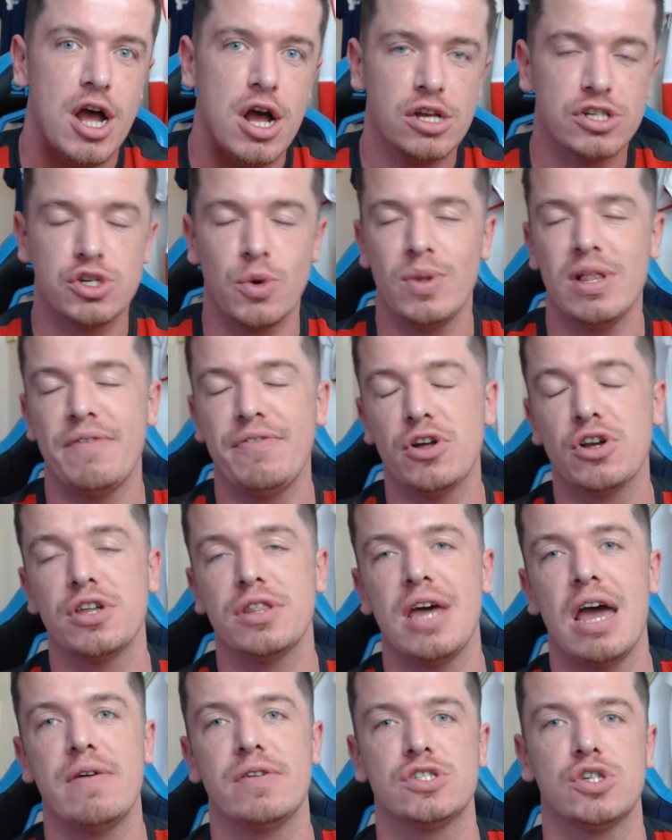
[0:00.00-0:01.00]
So we'll have a look at
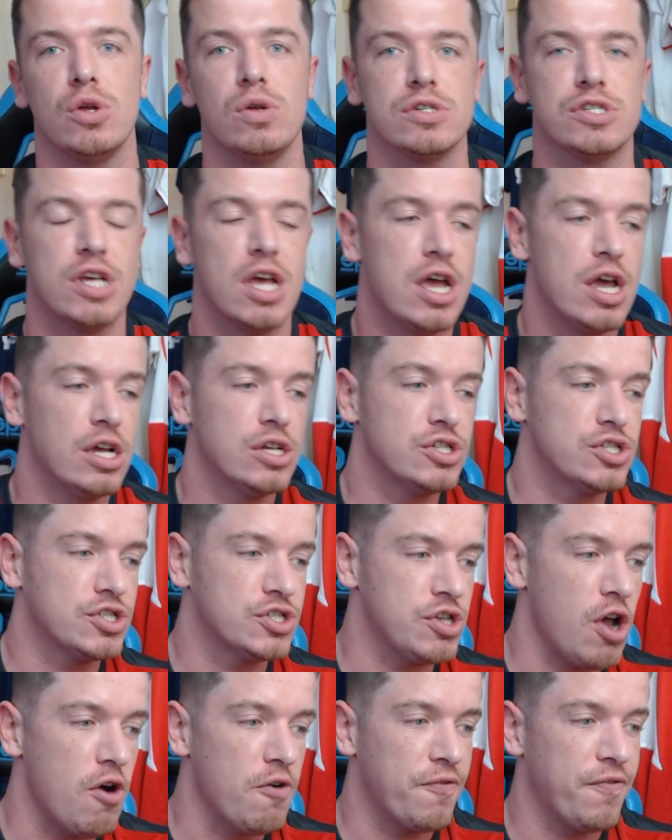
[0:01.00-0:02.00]
their results
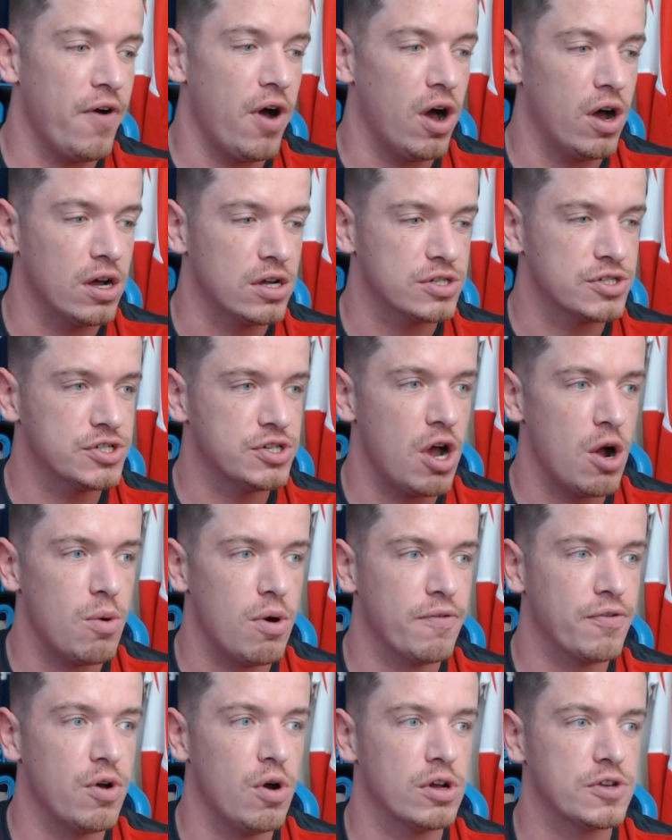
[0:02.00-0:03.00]
so far. So
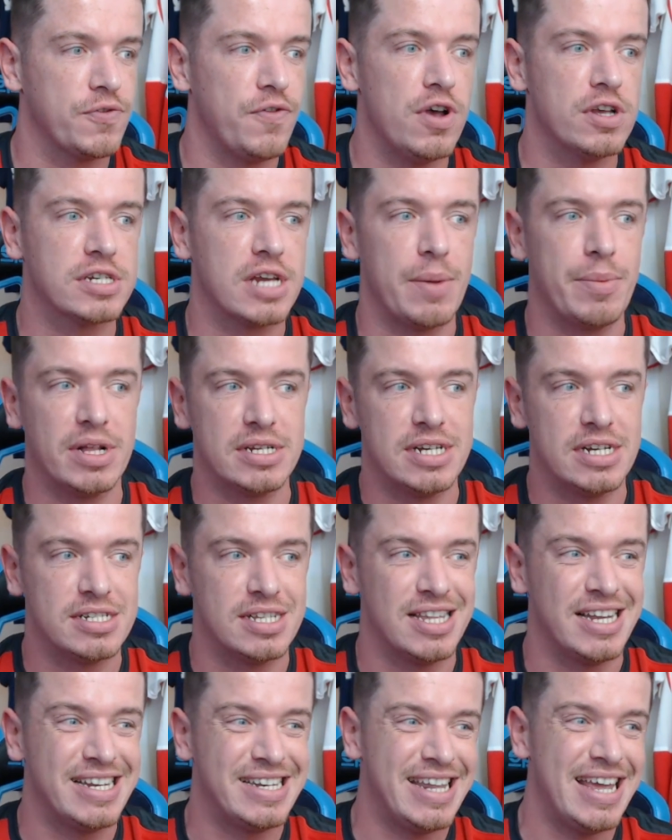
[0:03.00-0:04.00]
of course first game of the
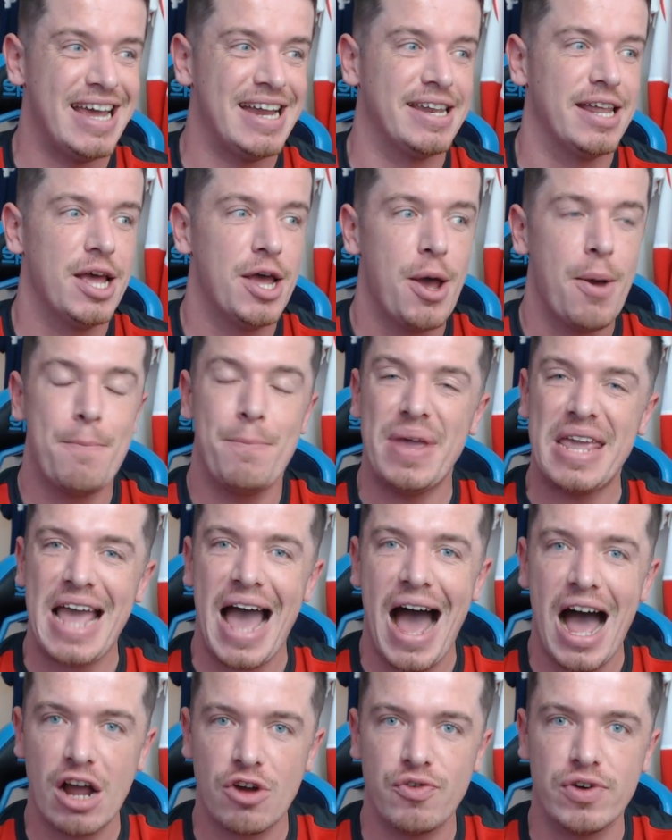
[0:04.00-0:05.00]
season they did beat
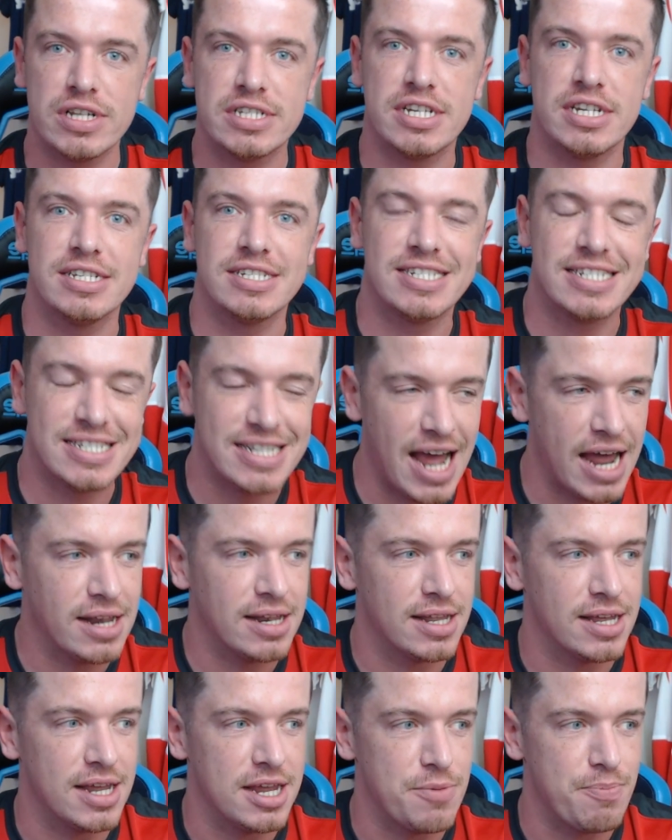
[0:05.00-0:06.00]
Accrington
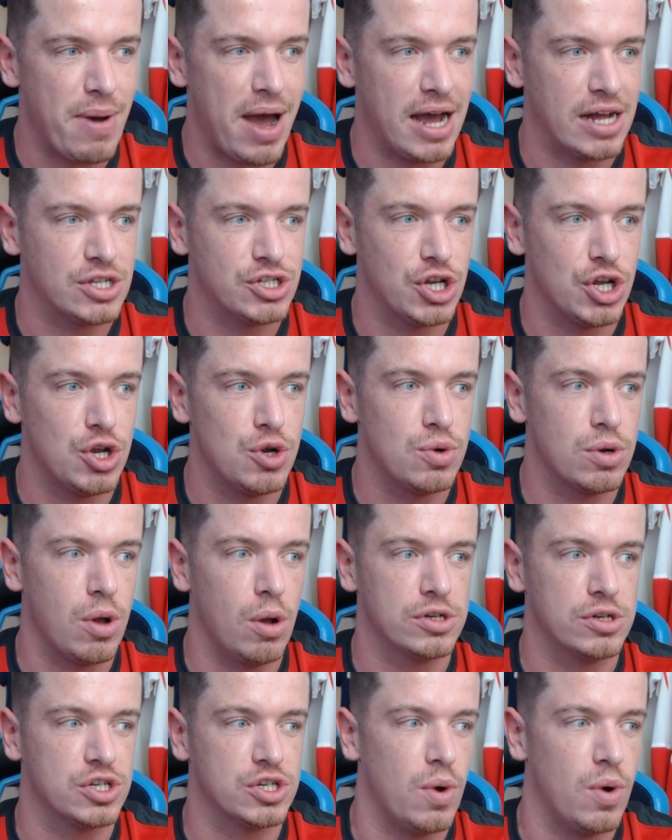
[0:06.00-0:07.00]
Stanley by two
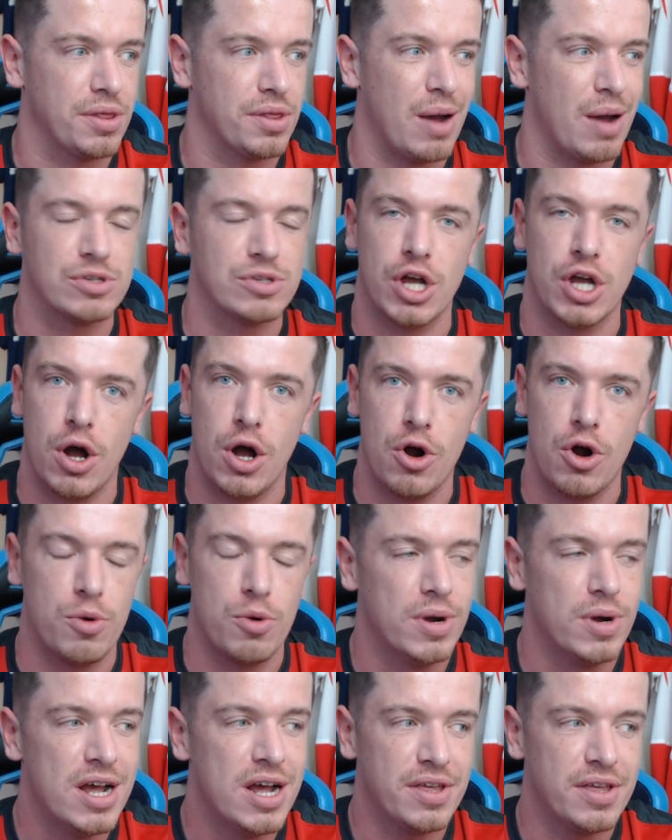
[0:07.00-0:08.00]
goals to one. That was at home.